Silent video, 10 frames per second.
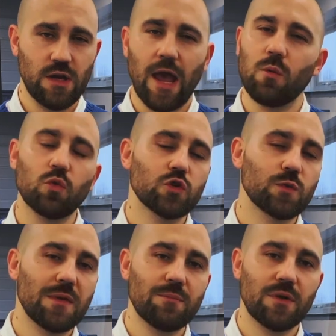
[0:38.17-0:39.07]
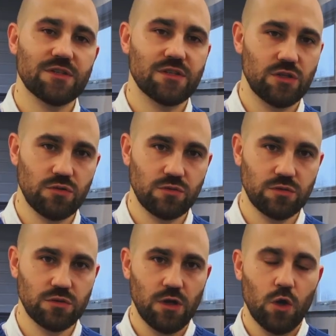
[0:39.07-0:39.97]
And what do we mean by secured?
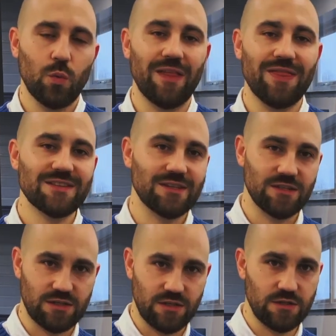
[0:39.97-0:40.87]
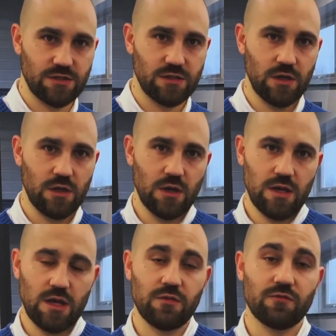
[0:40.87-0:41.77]
Well, in this instance,
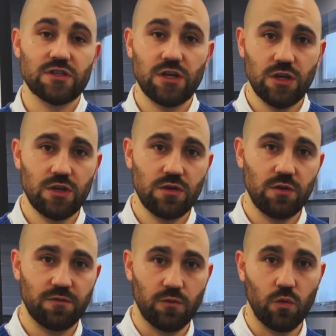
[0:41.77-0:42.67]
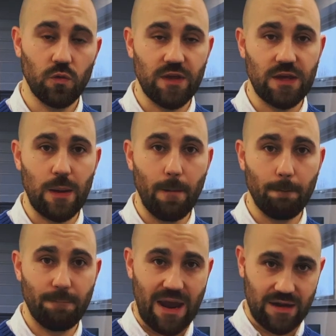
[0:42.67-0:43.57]
in return for the
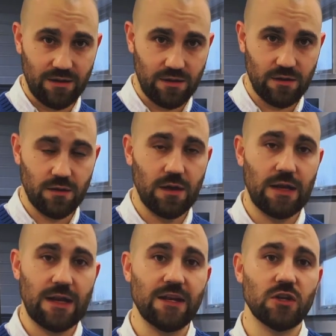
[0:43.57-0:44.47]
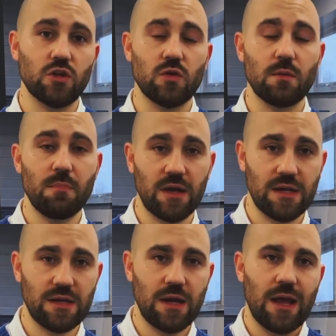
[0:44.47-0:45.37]
bank lending you the
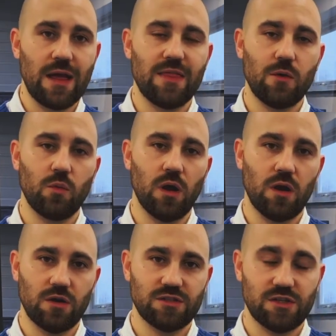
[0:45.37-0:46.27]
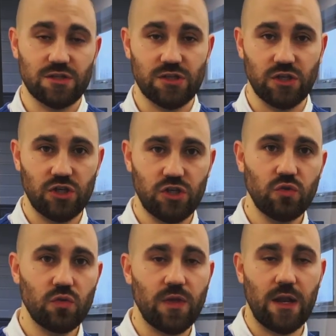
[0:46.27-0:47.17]
money, they will ask to secure
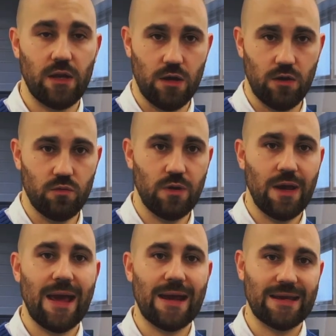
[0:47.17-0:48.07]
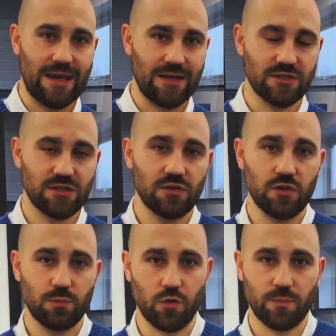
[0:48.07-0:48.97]
that loan against the
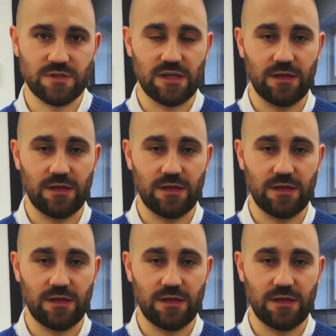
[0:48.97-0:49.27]
property.